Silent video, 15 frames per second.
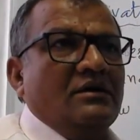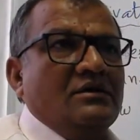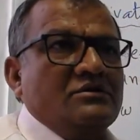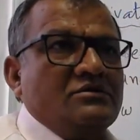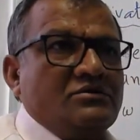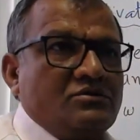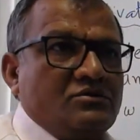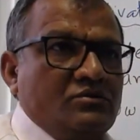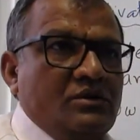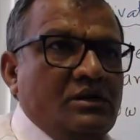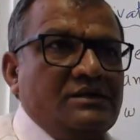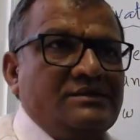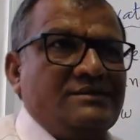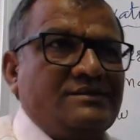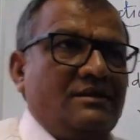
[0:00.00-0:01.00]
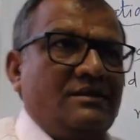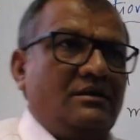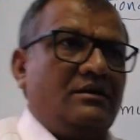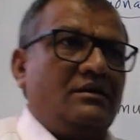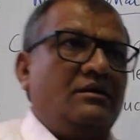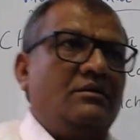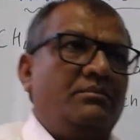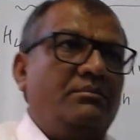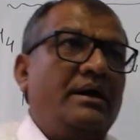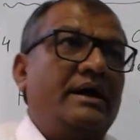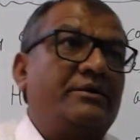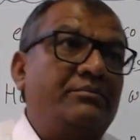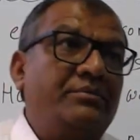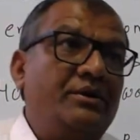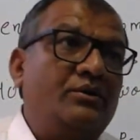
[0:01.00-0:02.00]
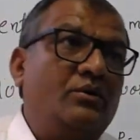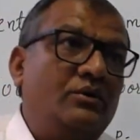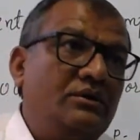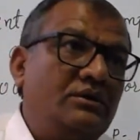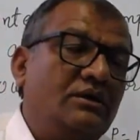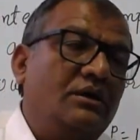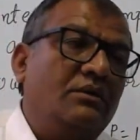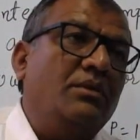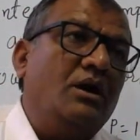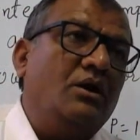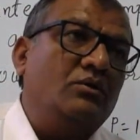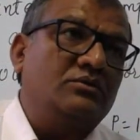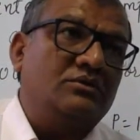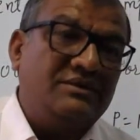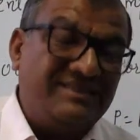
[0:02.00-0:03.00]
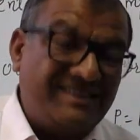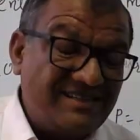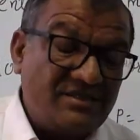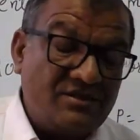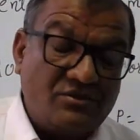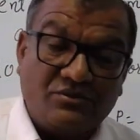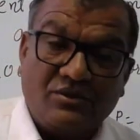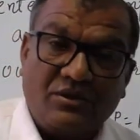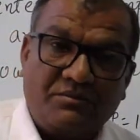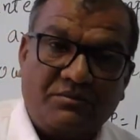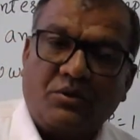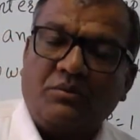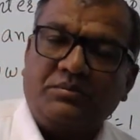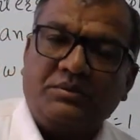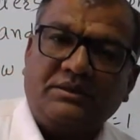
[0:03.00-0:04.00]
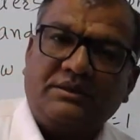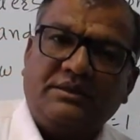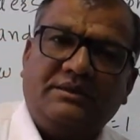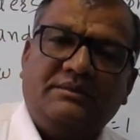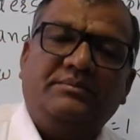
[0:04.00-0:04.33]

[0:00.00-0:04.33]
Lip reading: Students might be knowing about residual property,